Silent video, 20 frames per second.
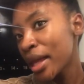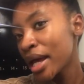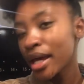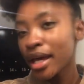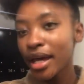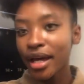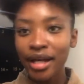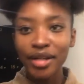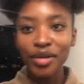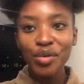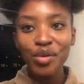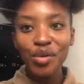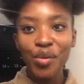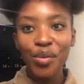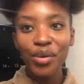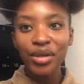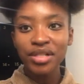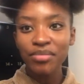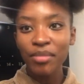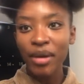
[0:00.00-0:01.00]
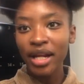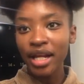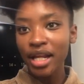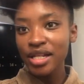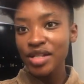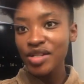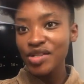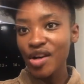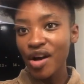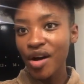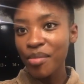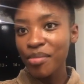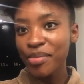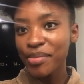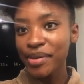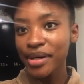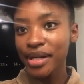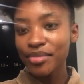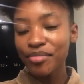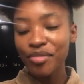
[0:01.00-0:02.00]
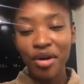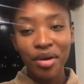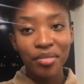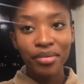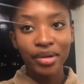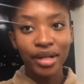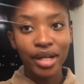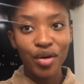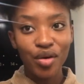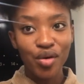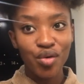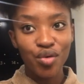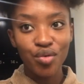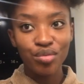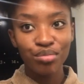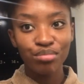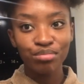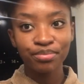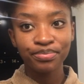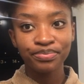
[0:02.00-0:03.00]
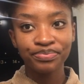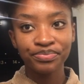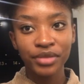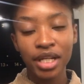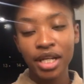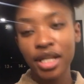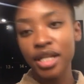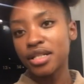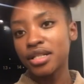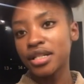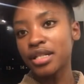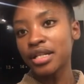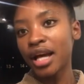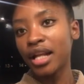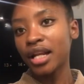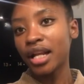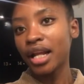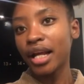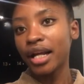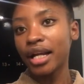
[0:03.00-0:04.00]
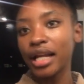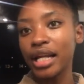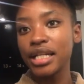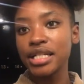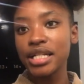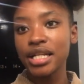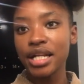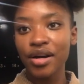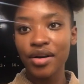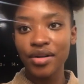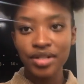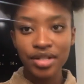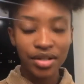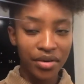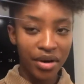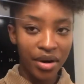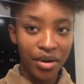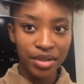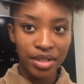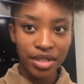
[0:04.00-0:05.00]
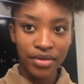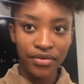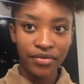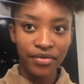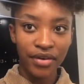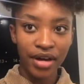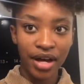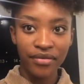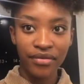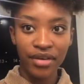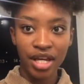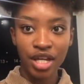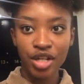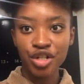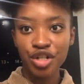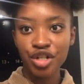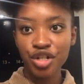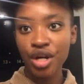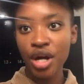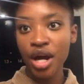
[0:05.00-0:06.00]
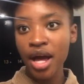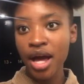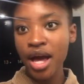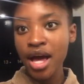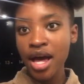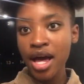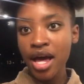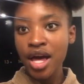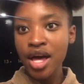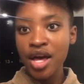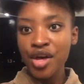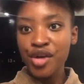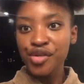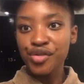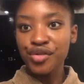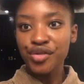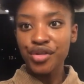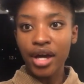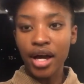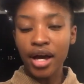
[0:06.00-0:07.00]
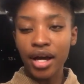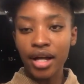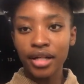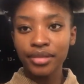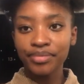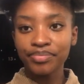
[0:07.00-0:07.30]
Yeah, I don't know where's my next stop, but probably home. Because it's kind of like late now. It's around 5-ish. So yeah.